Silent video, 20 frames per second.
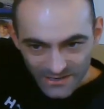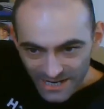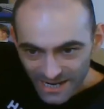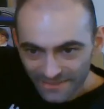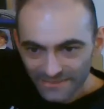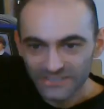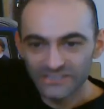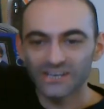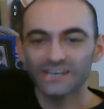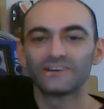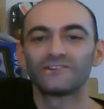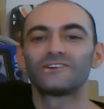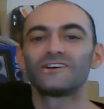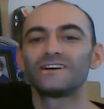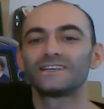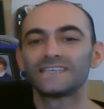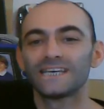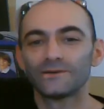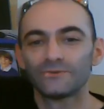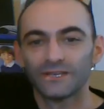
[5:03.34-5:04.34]
get the general
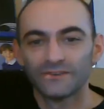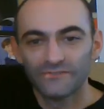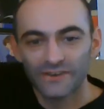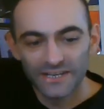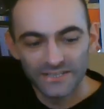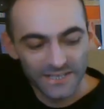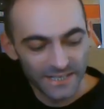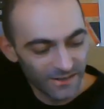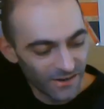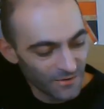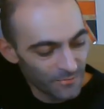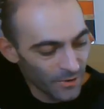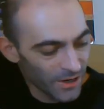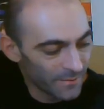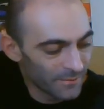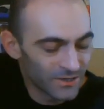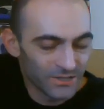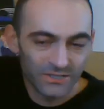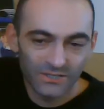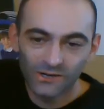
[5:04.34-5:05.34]
idea with investing. I've pretty
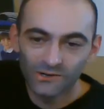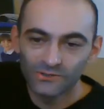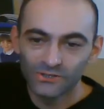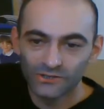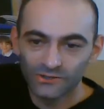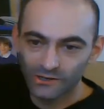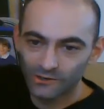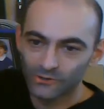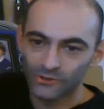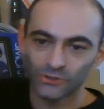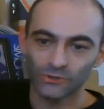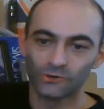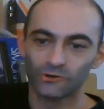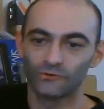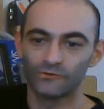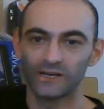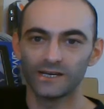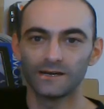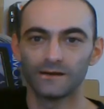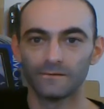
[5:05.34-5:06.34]
much told you the long and short of
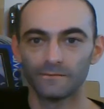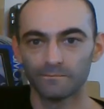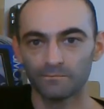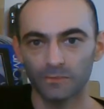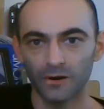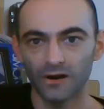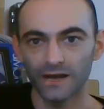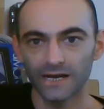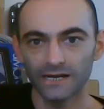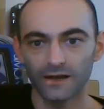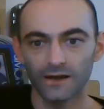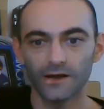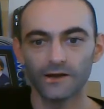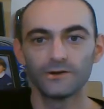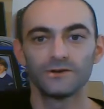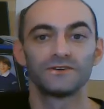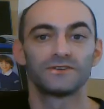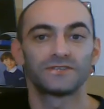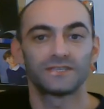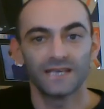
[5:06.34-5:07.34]
it. Buy low,
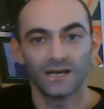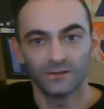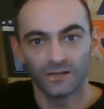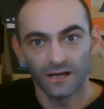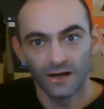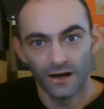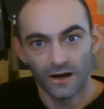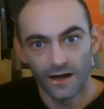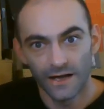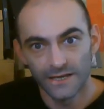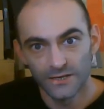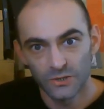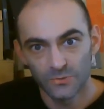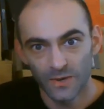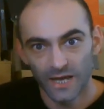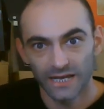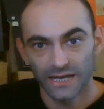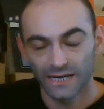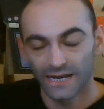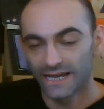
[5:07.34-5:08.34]
sell high,
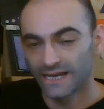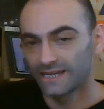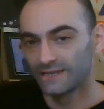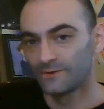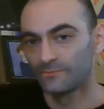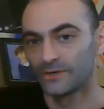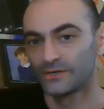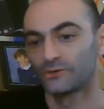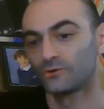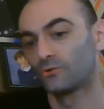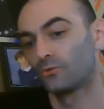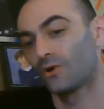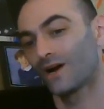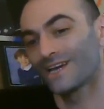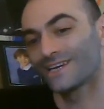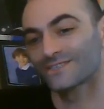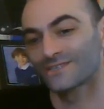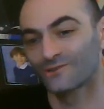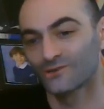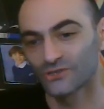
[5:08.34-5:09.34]
speculate in the middle,
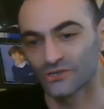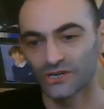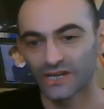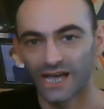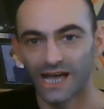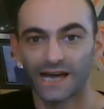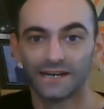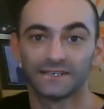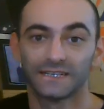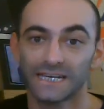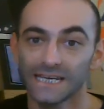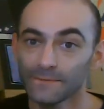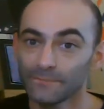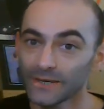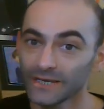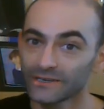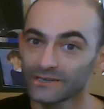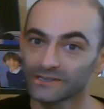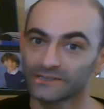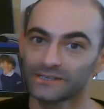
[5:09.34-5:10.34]
wait as long as you can, keep it
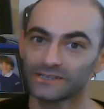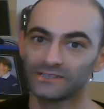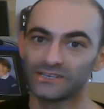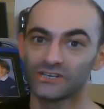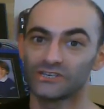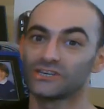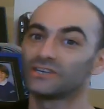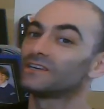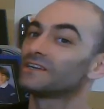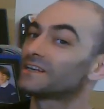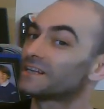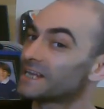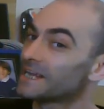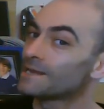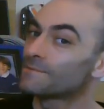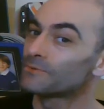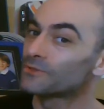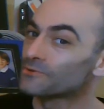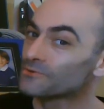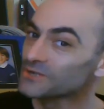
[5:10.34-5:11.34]
in good condition,
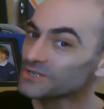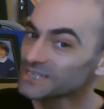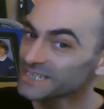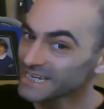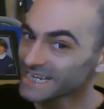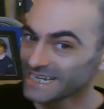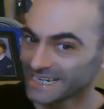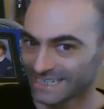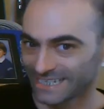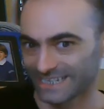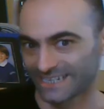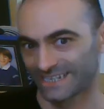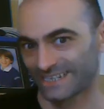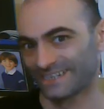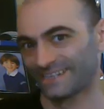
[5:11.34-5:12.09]
keep the receipt,